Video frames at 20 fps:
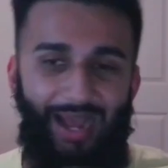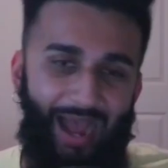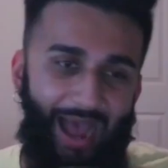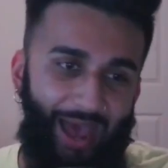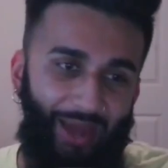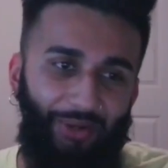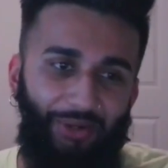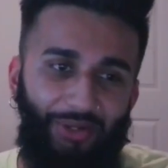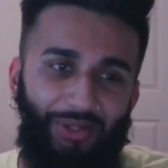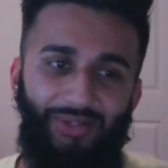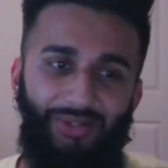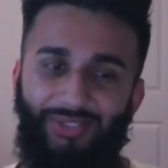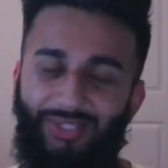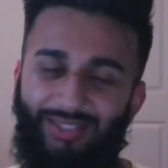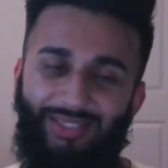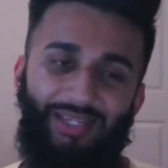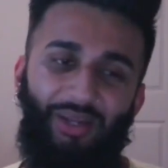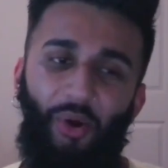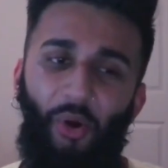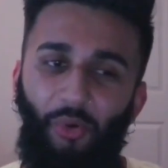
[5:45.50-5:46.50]
I don't know, it was
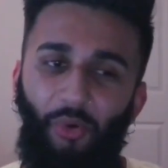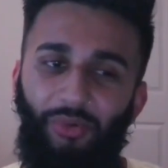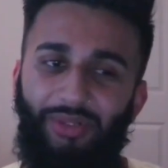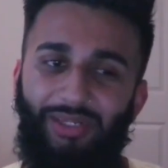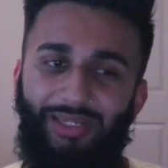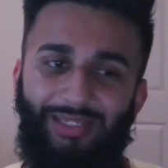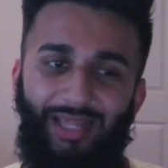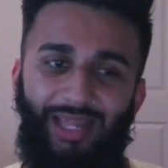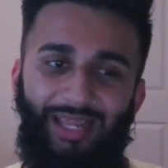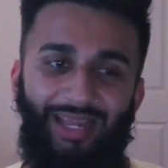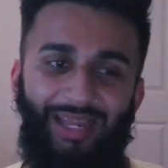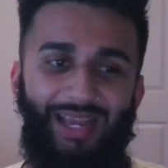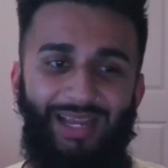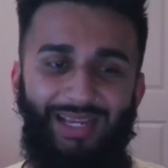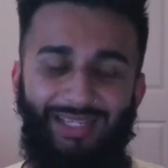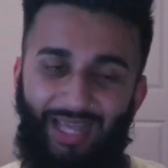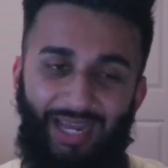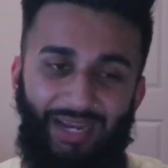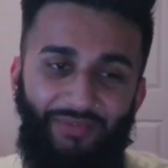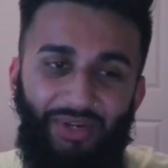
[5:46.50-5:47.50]
just the only, like,
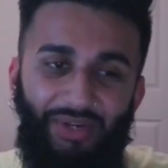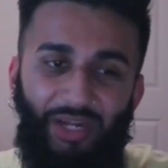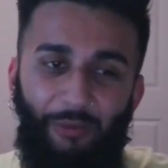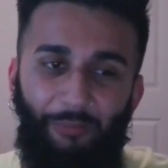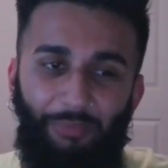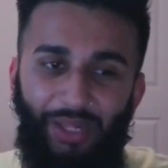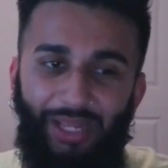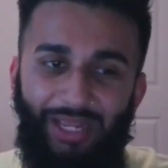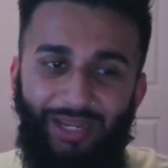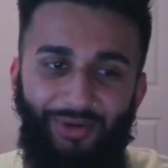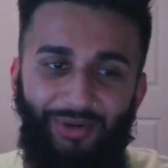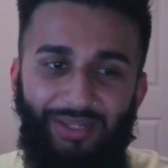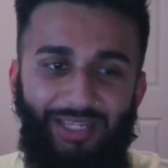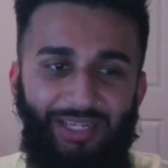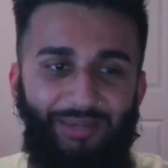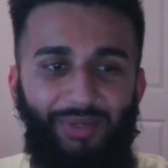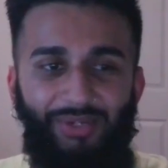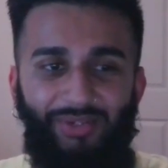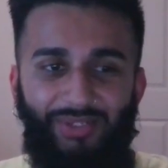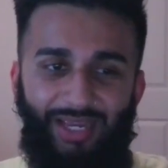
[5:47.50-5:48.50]
it's not even a complaint
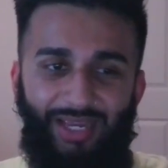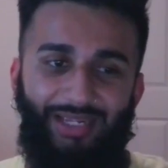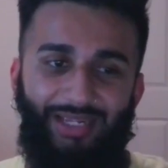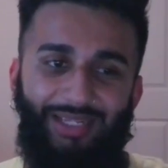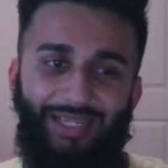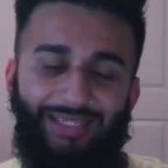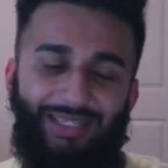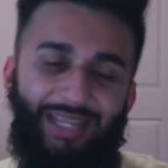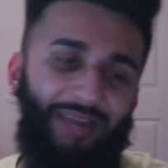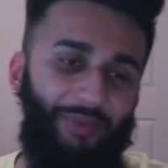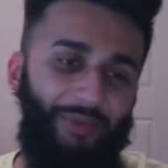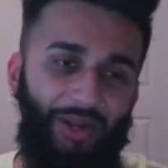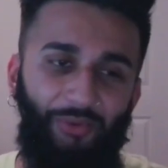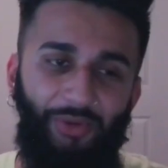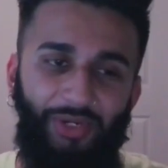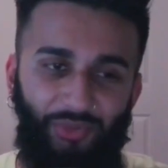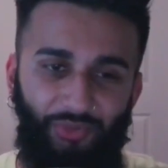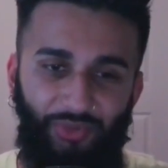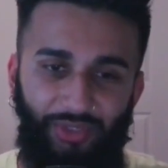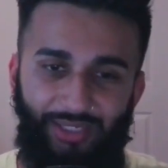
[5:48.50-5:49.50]
really, but it was kind of like, damn it, I
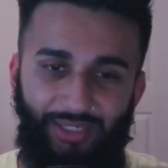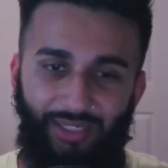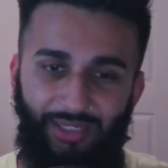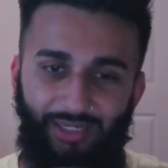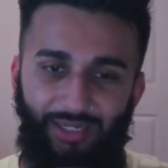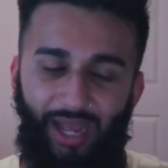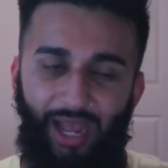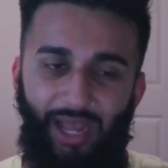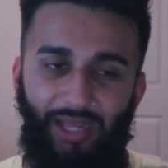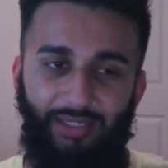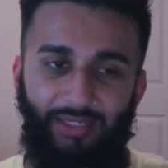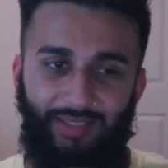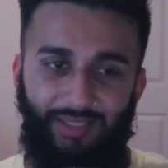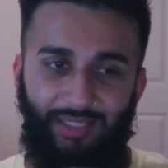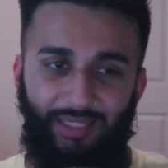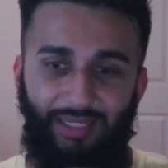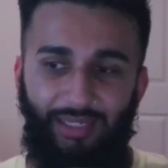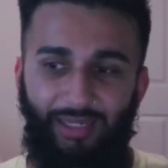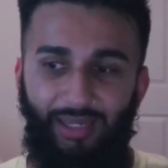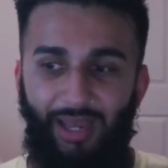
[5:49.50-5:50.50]
wish we can kind of
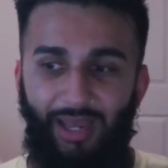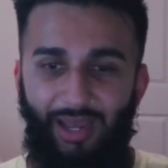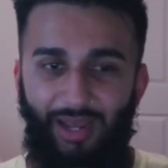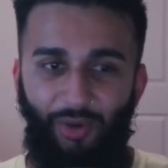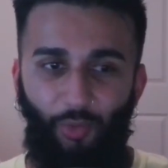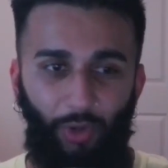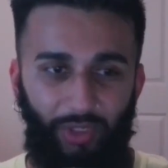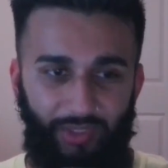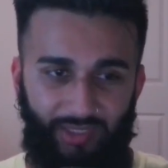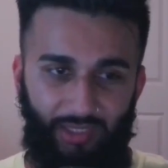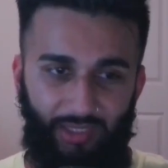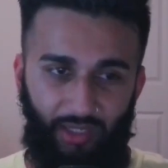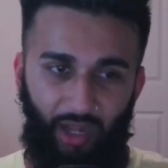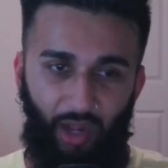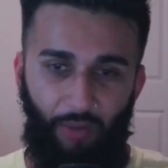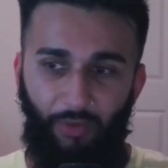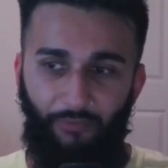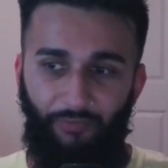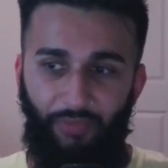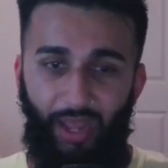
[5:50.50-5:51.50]
see what's to
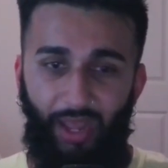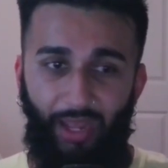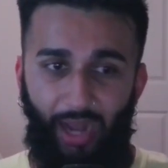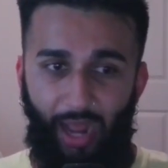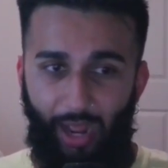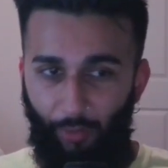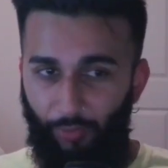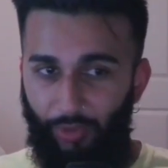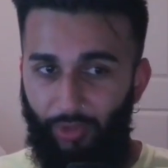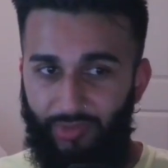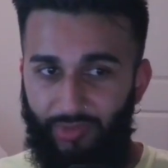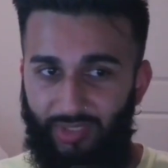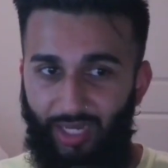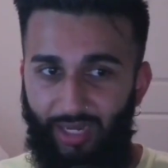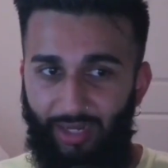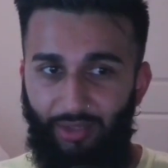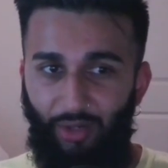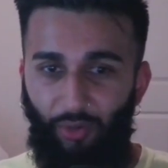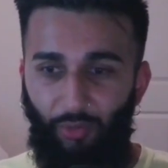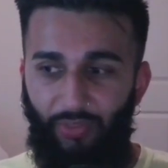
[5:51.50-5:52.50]
come of that. I will
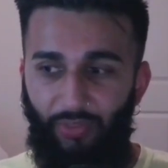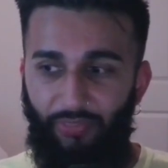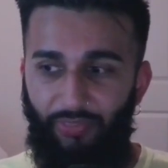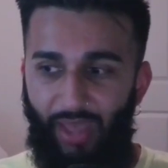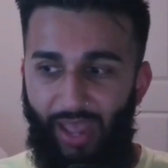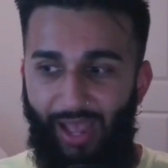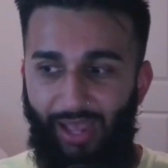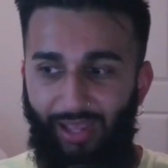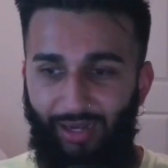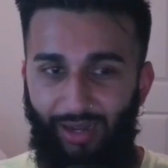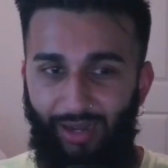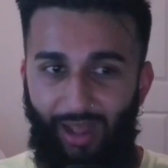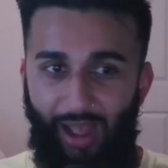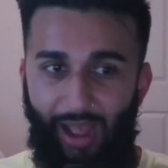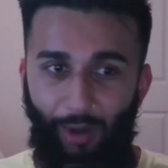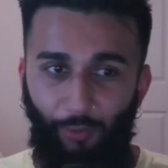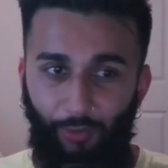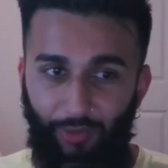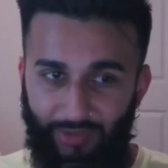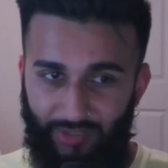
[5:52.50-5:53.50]
say though, with that,
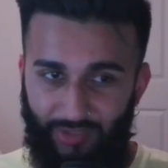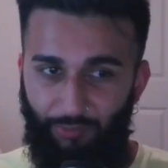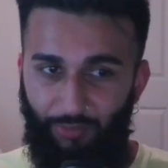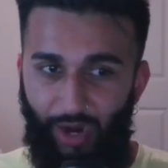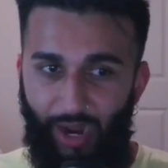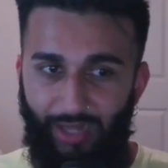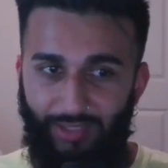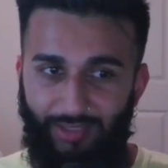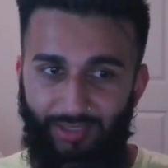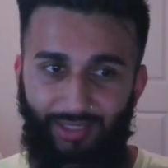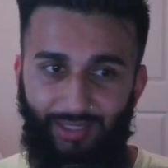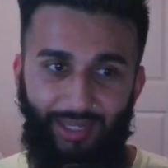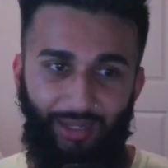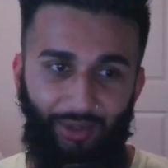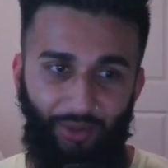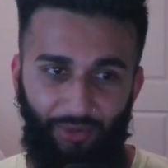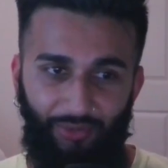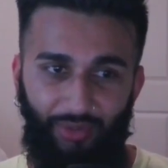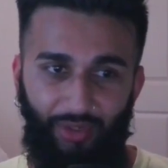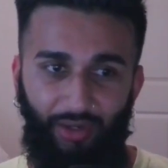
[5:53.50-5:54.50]
I was surprised he
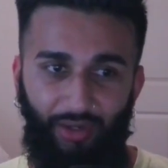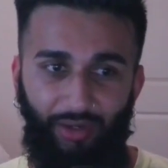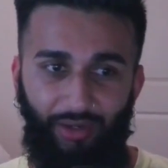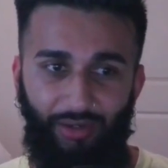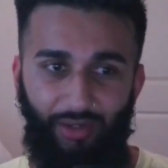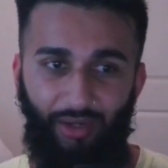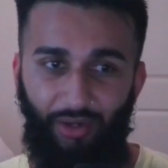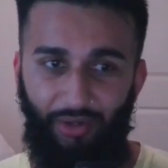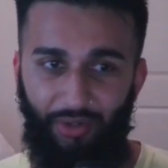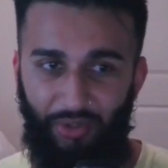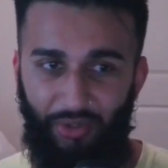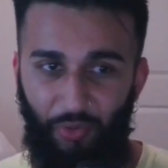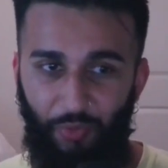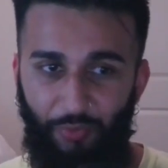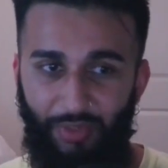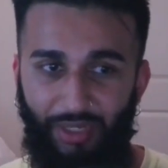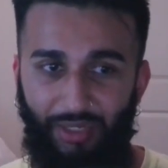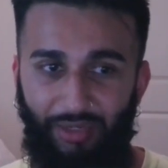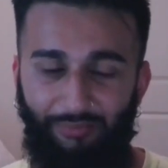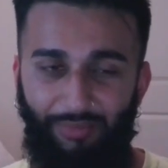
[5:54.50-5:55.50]
killed her
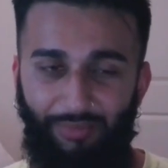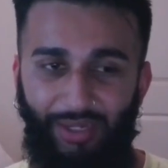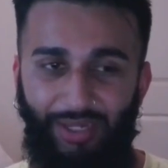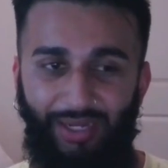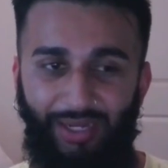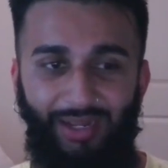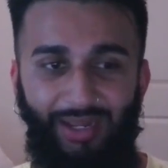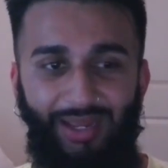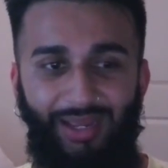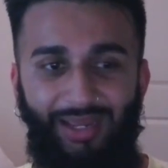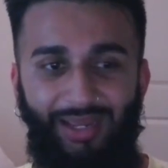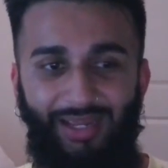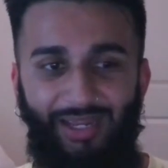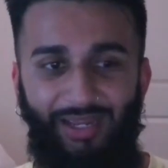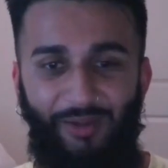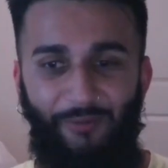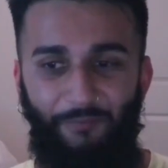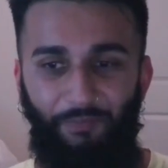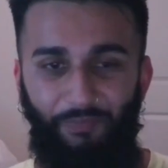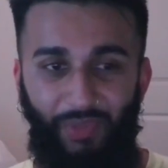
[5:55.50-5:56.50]
Newman, but
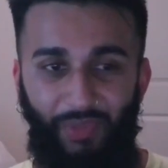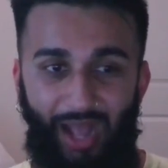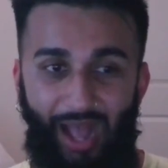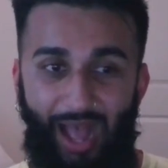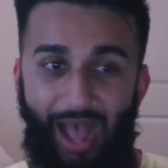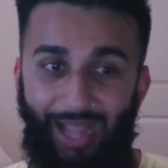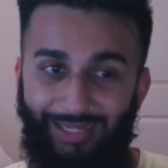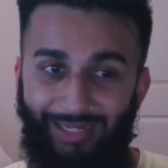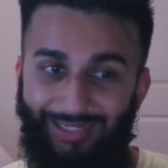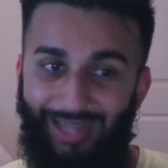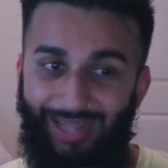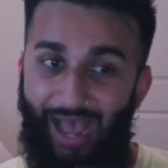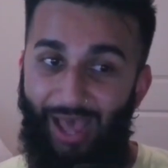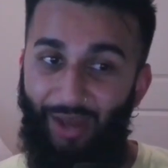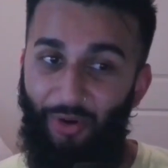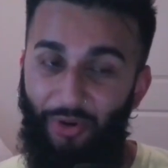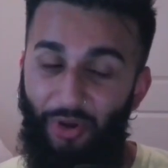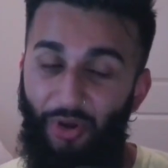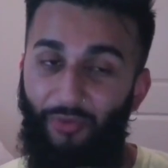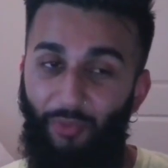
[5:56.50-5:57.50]
I
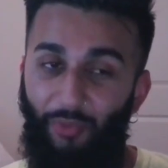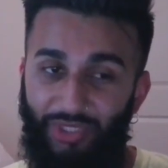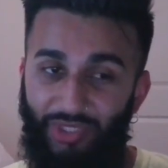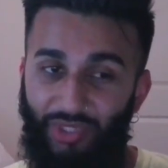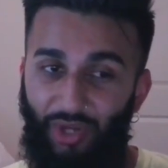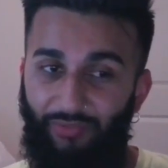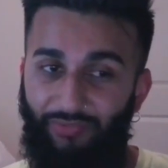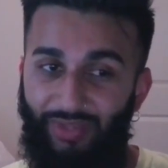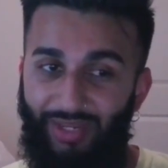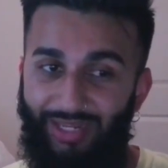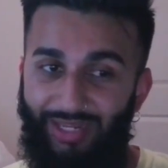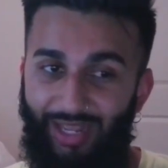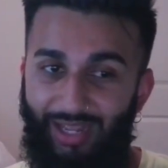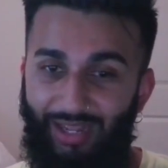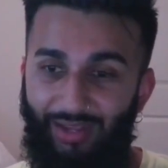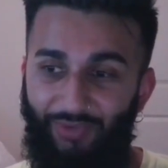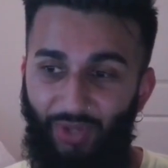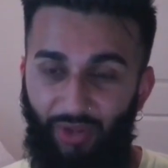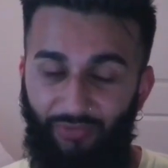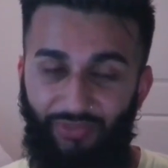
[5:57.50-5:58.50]
don't know what y'all think,
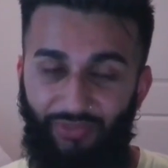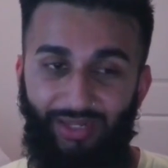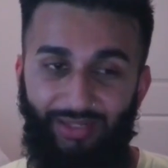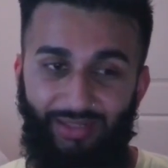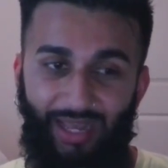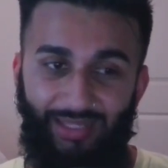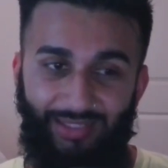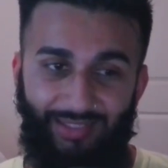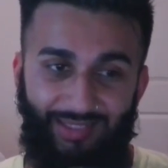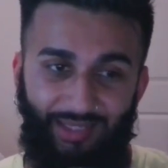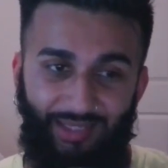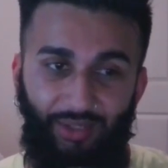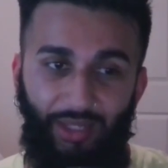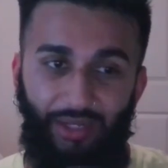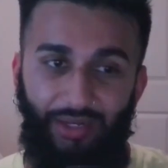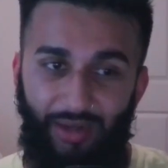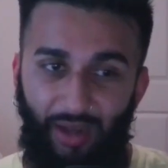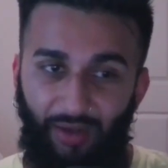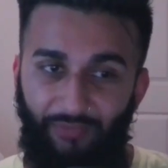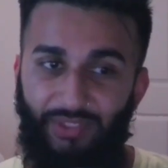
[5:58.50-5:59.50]
if y'all think that's still
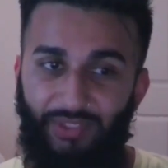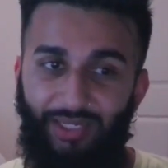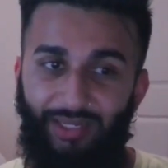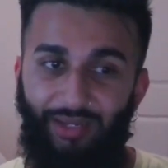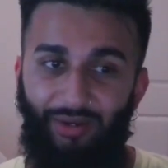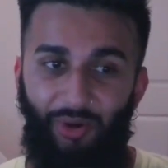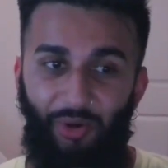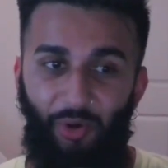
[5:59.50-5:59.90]
enough to kill